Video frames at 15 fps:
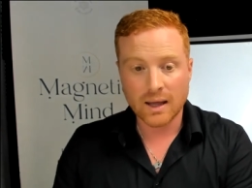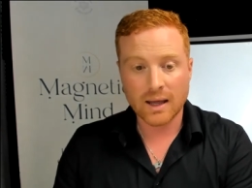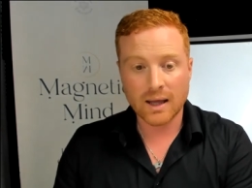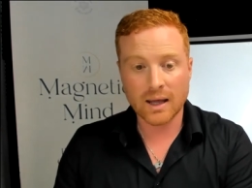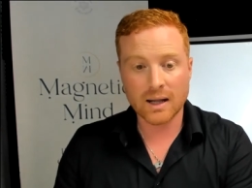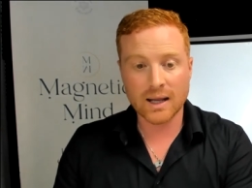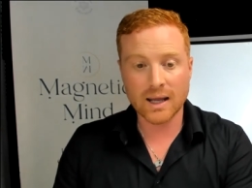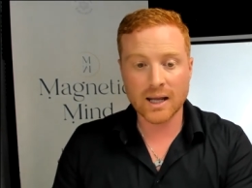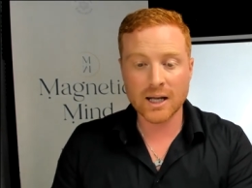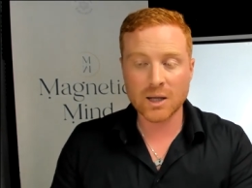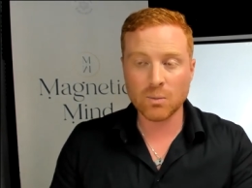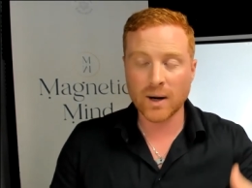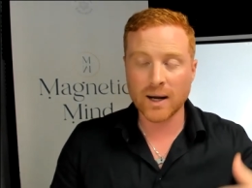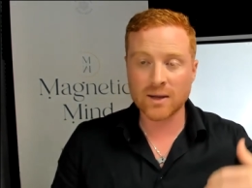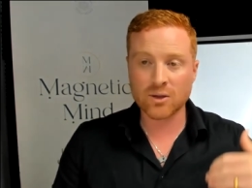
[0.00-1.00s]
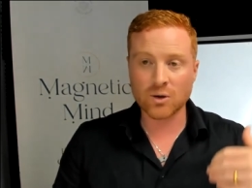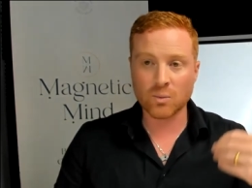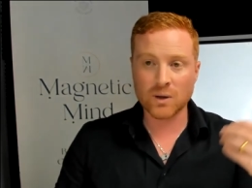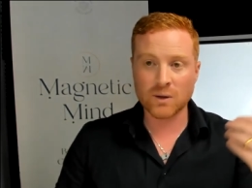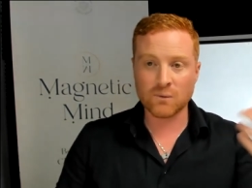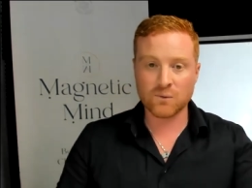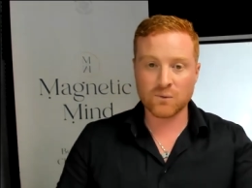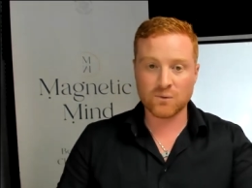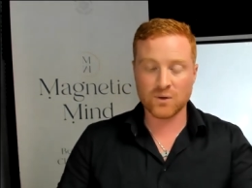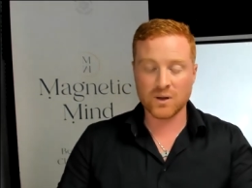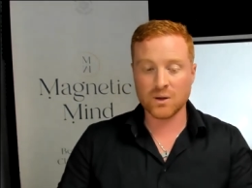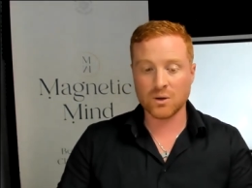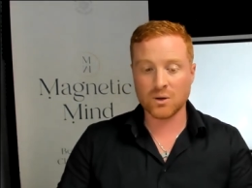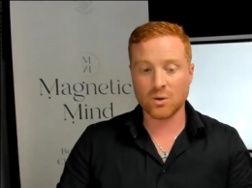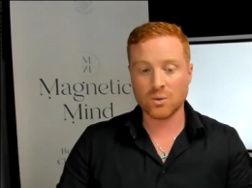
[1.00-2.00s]
And any way that we
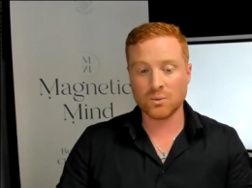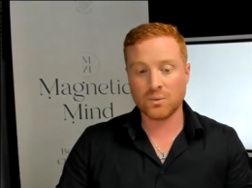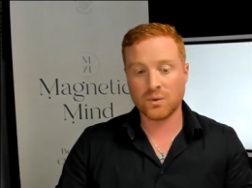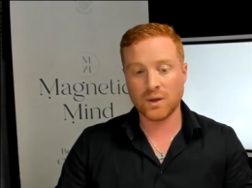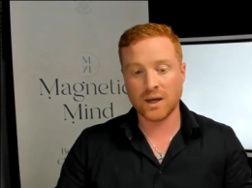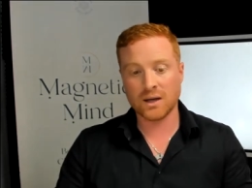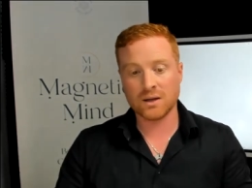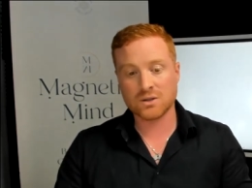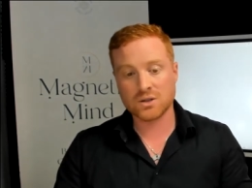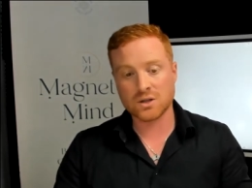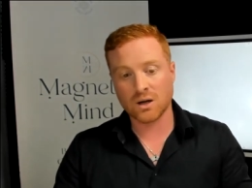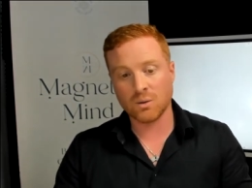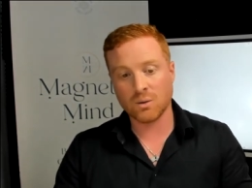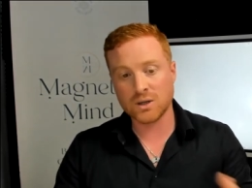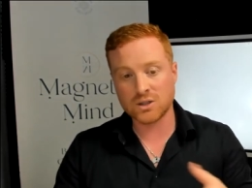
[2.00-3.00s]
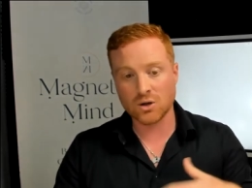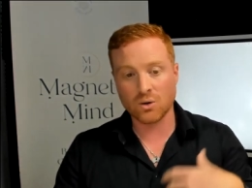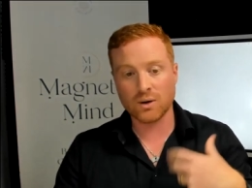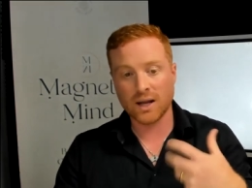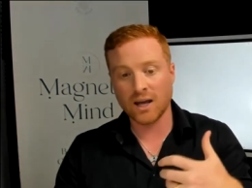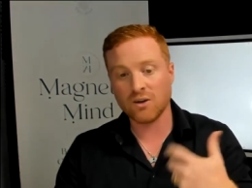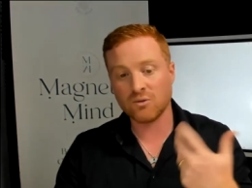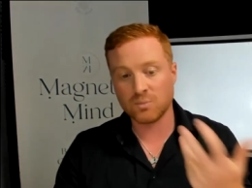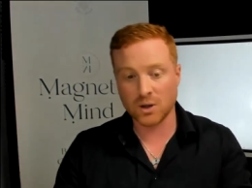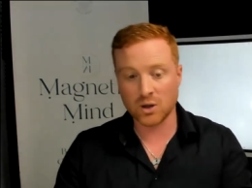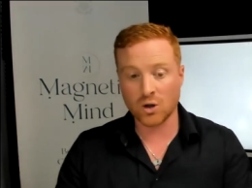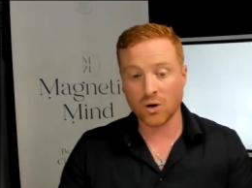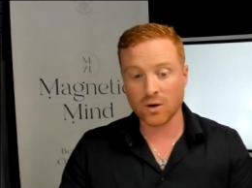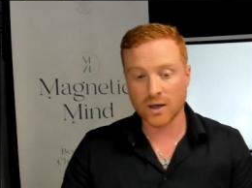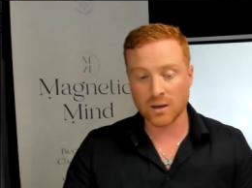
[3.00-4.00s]
feel that we don't have
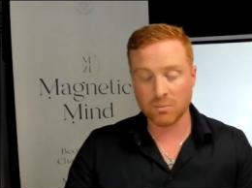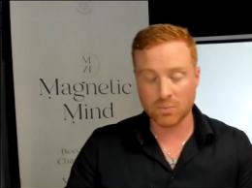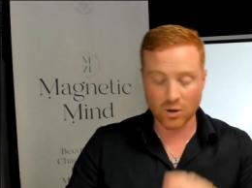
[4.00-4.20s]
belonging,